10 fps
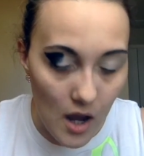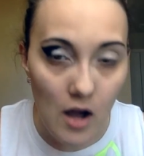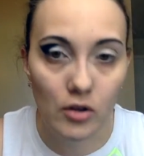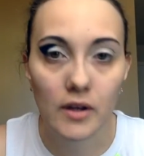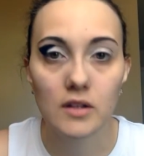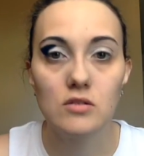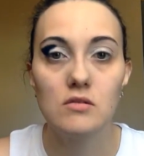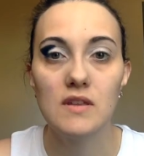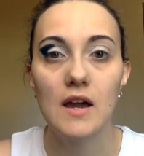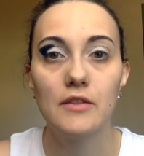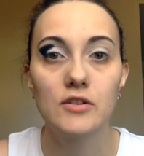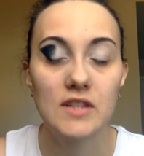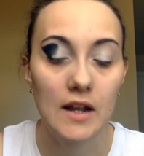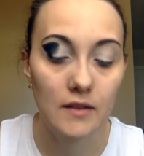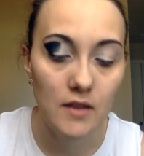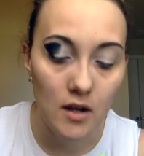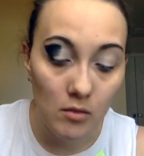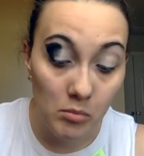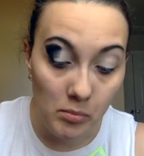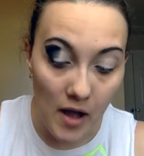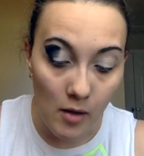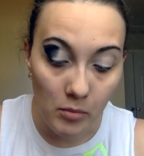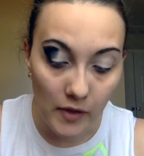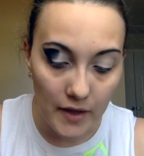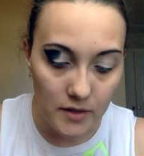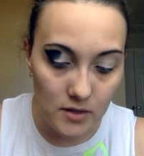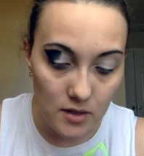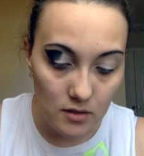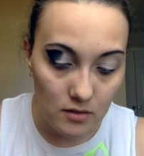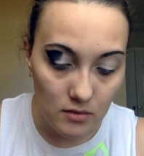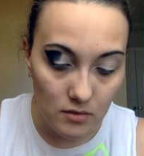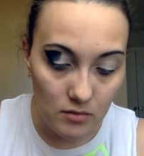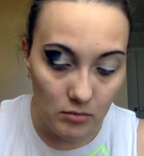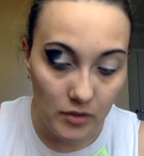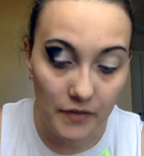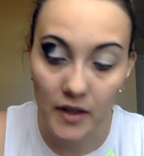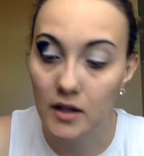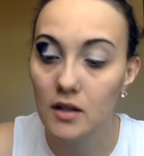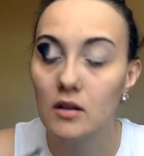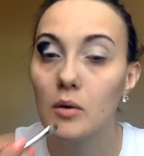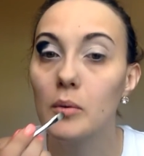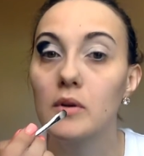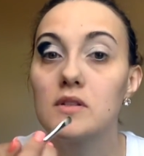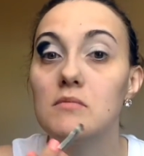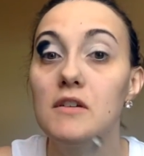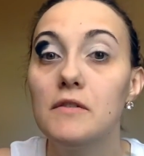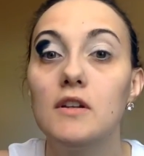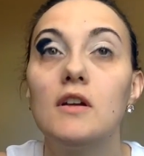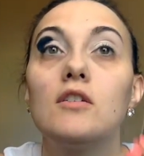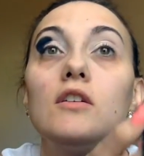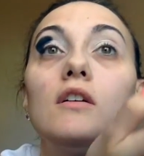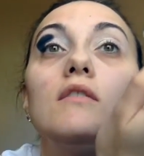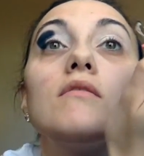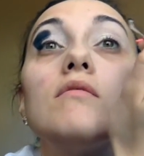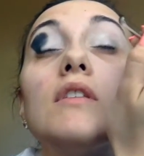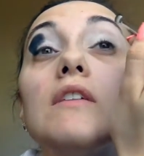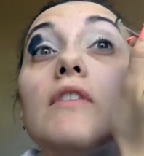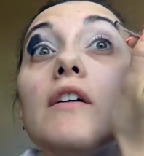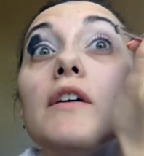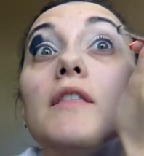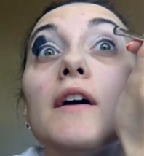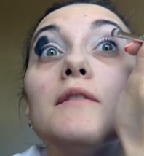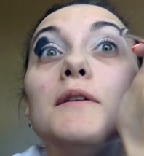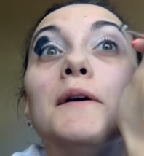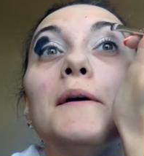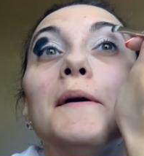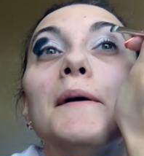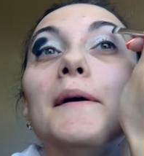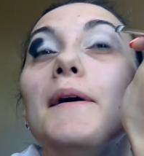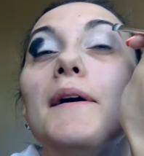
I'll go ahead and do the other side, and then I'll blend that in, because I'm definitely not gonna leave that like that.